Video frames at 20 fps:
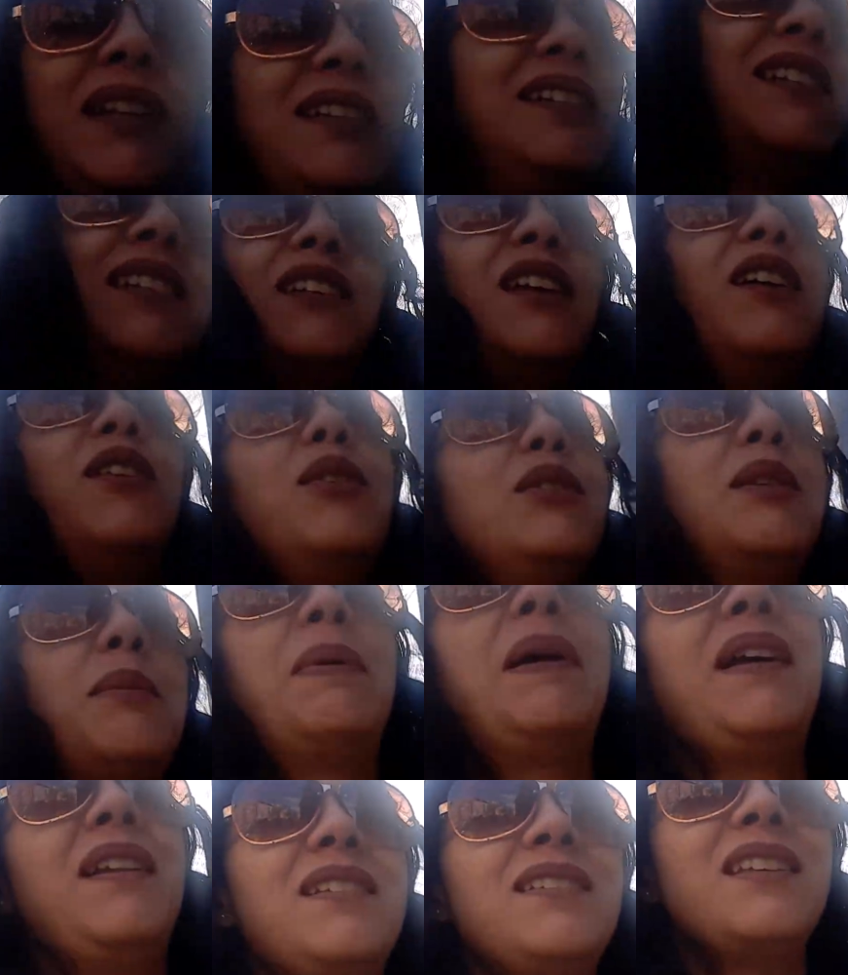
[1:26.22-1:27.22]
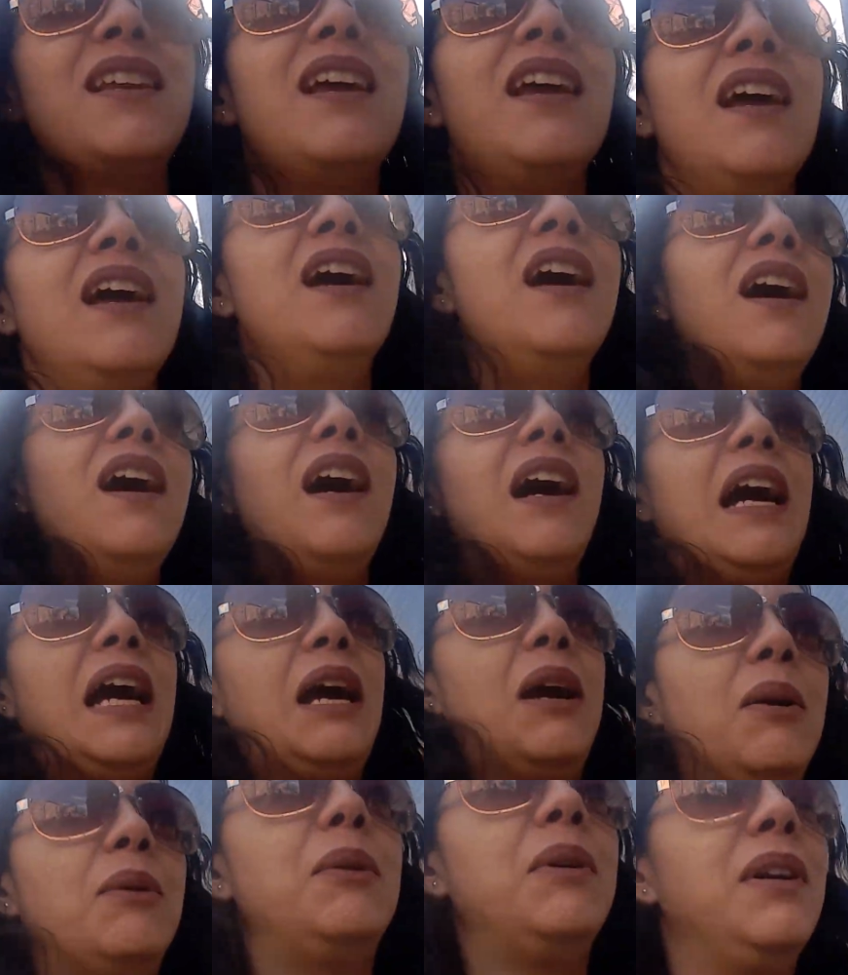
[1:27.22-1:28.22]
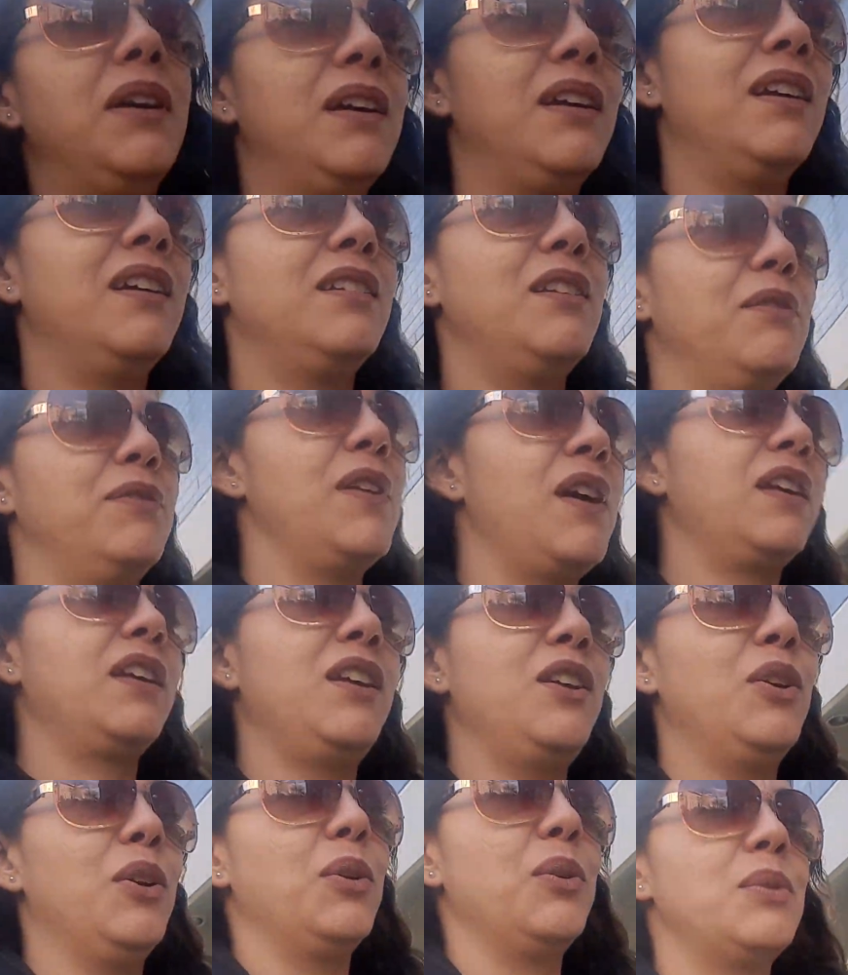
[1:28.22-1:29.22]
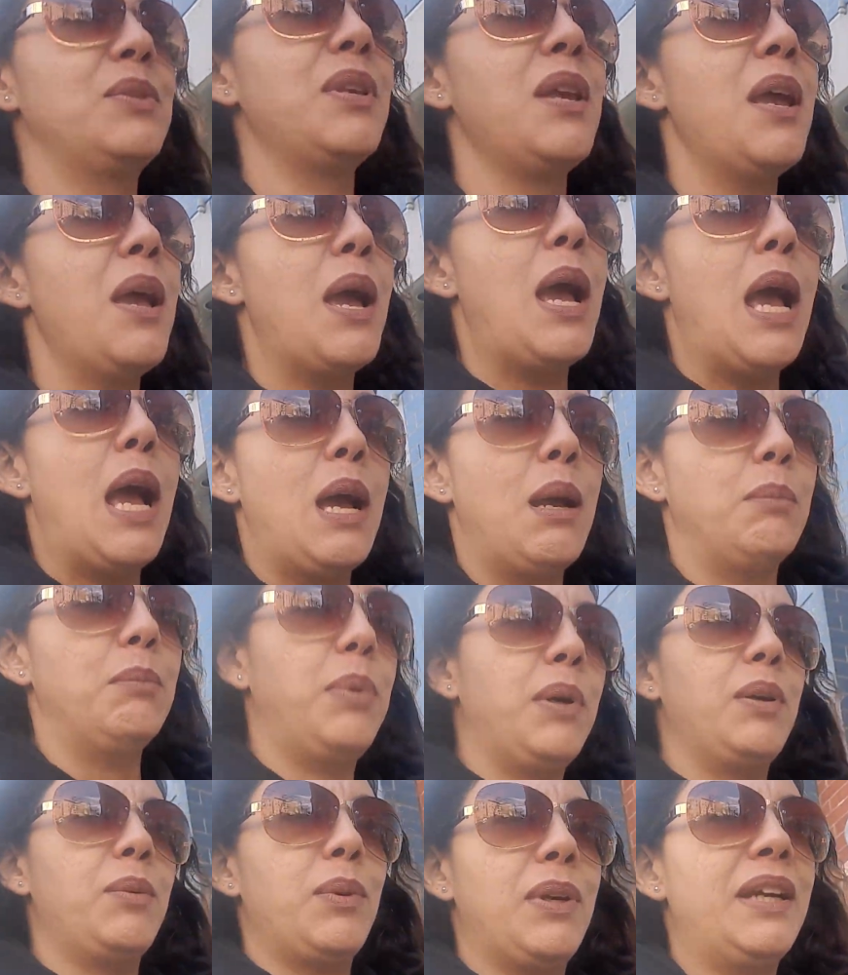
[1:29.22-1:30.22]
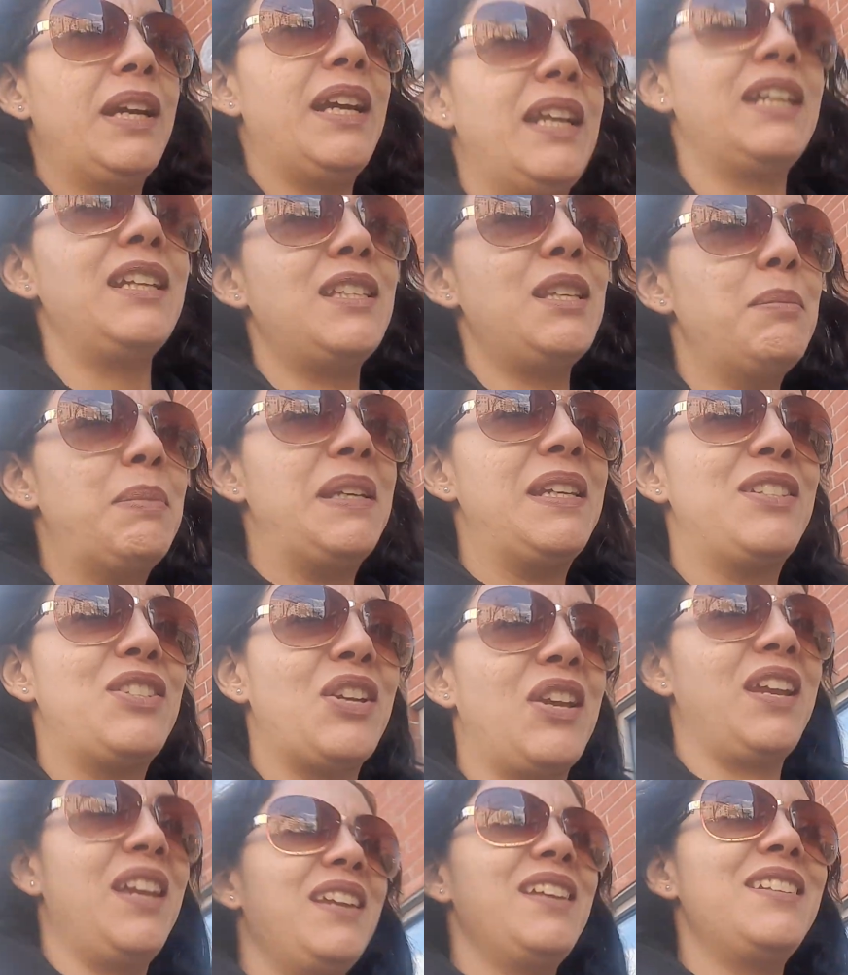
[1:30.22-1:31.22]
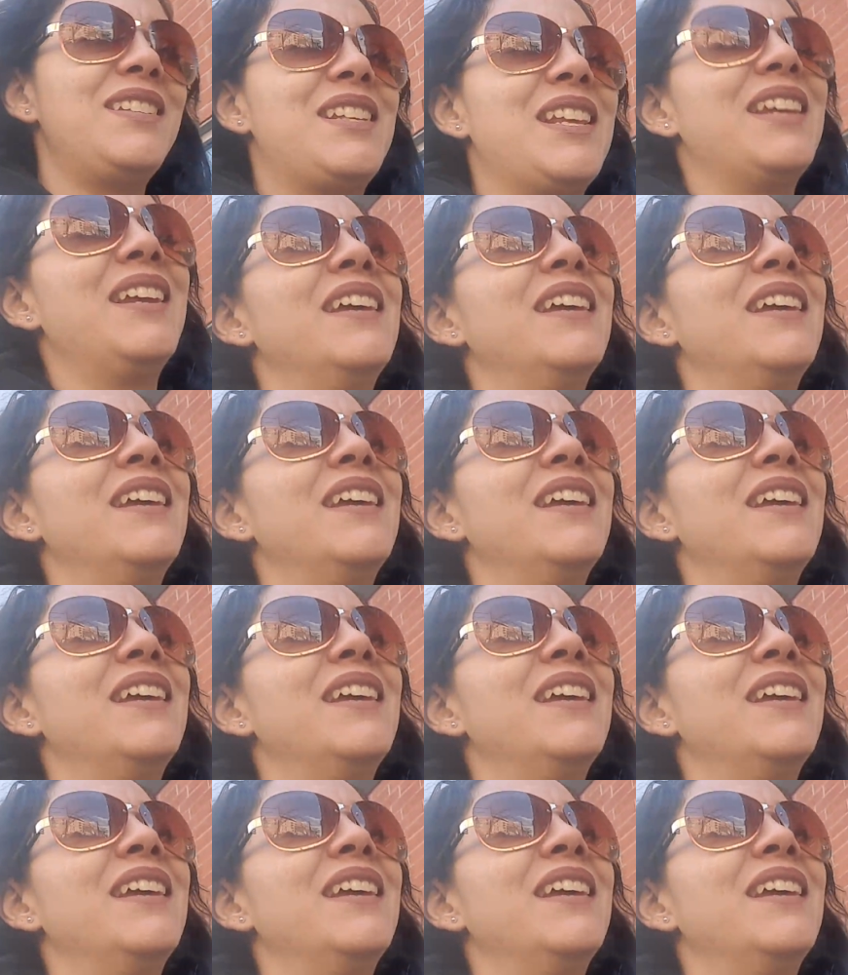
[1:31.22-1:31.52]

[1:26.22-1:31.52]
days. It all depends how the vlogging goes. But we're headed to B J's,